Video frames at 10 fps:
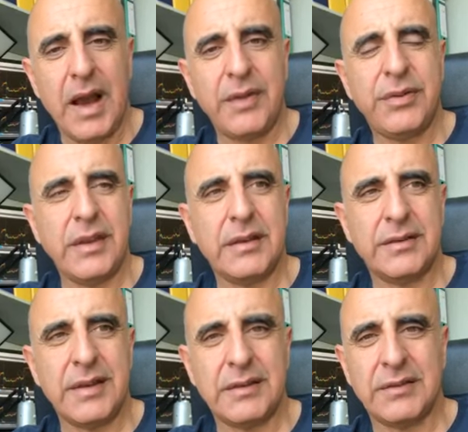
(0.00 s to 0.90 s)
I think
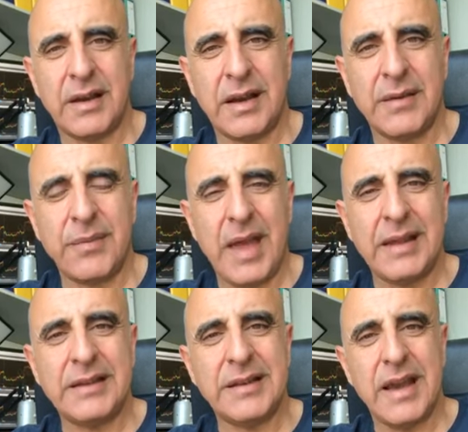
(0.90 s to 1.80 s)
that uh,
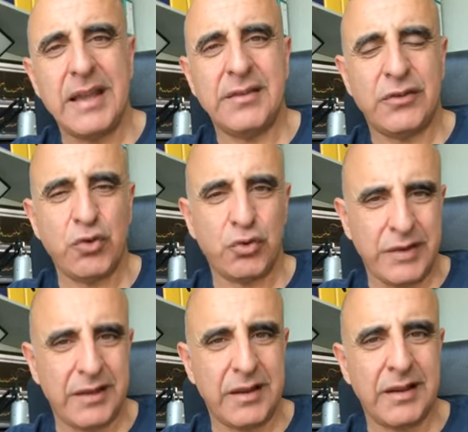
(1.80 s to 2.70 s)
any trade that you're
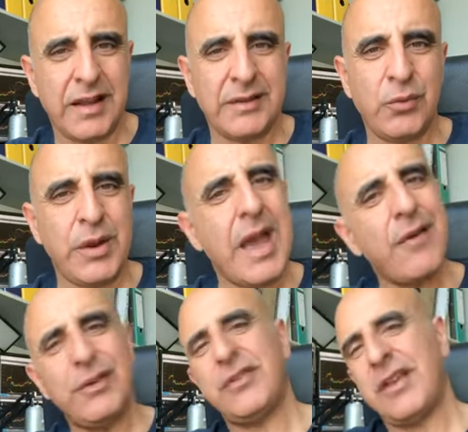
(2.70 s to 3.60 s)
taking, and I, we
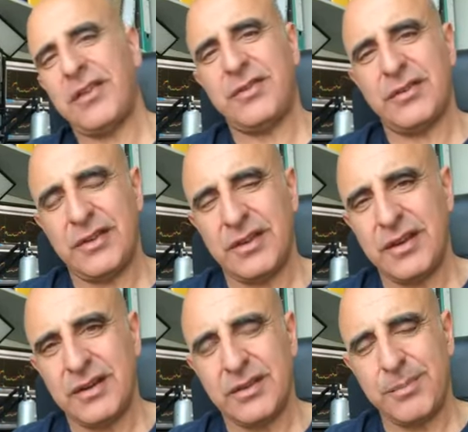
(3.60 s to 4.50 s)
have discussed this in here
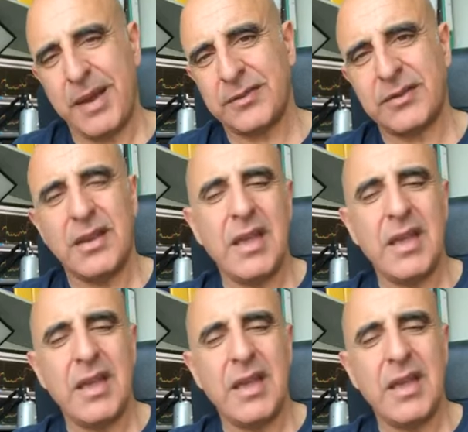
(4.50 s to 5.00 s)
in the past,